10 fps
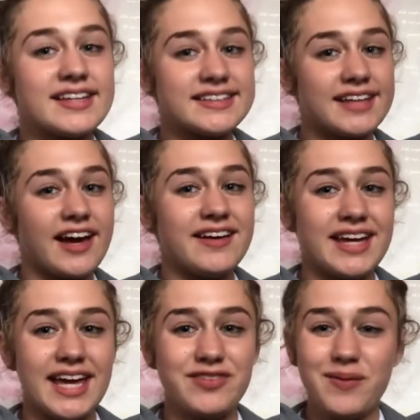So
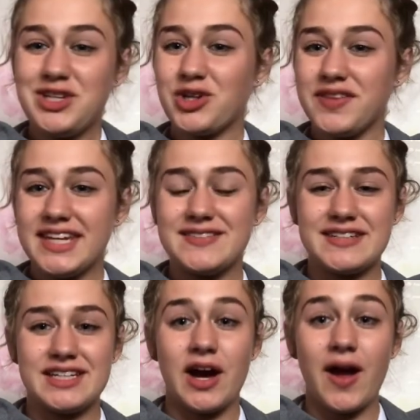if you enjoyed this
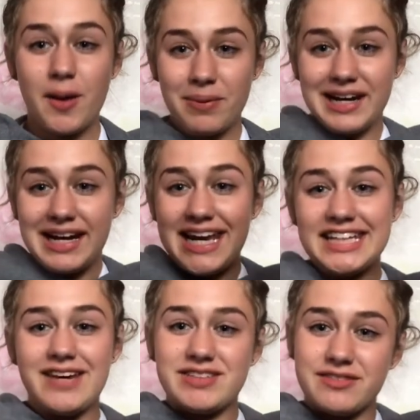video,
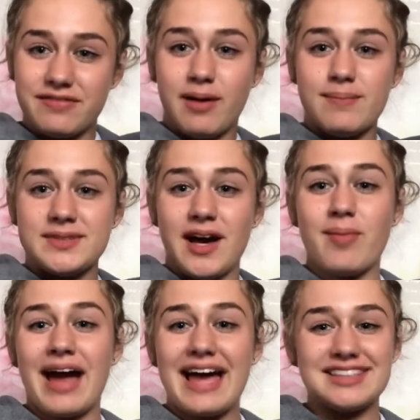please give it a thumbs
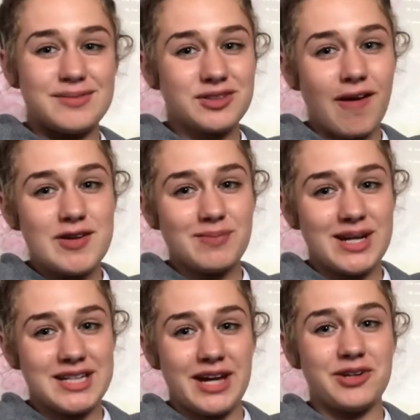up and subscribe to my
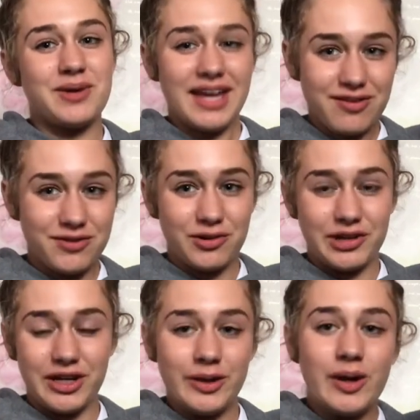channel if you're
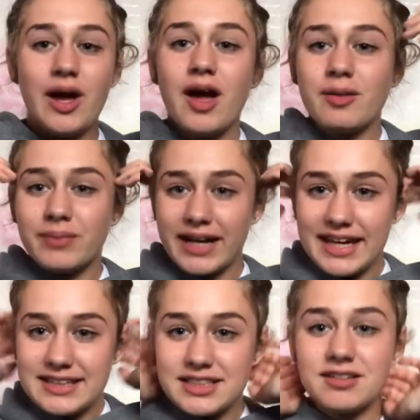new. My
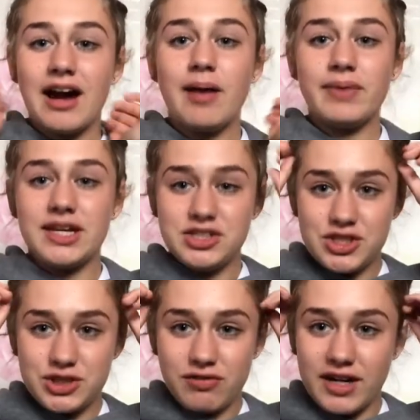Instagram is
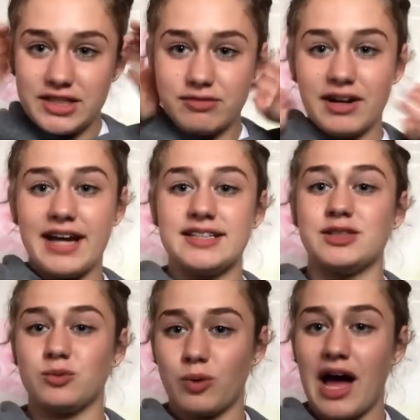justridingred
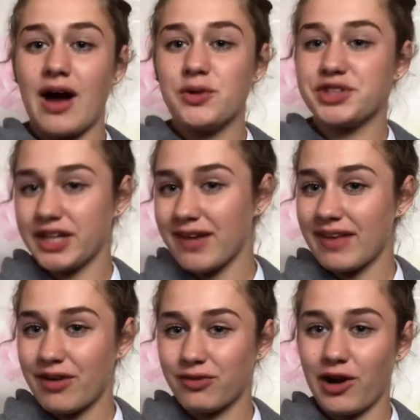as well, so give
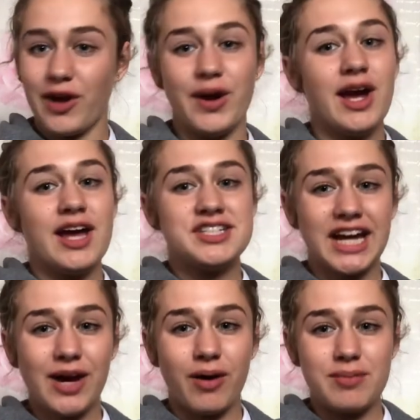that a follow.
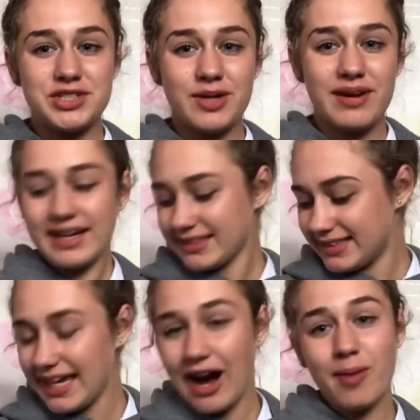Check out what I'm doing,
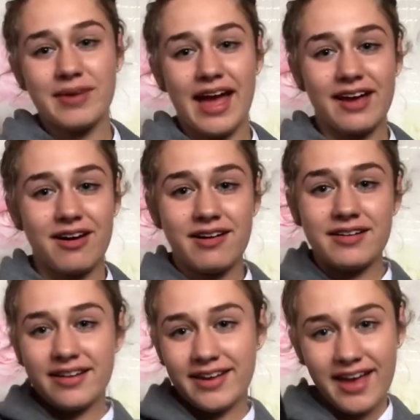see how I'm getting
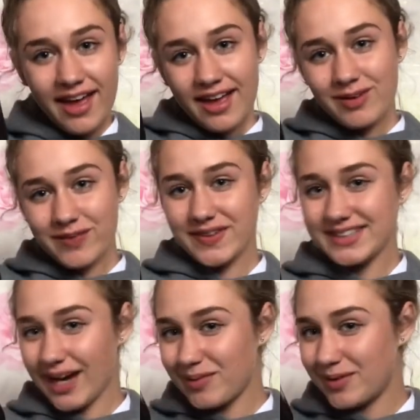on with the
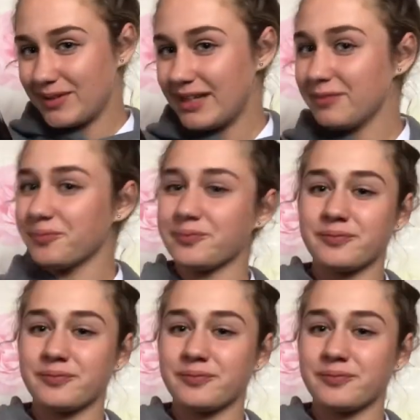supplement.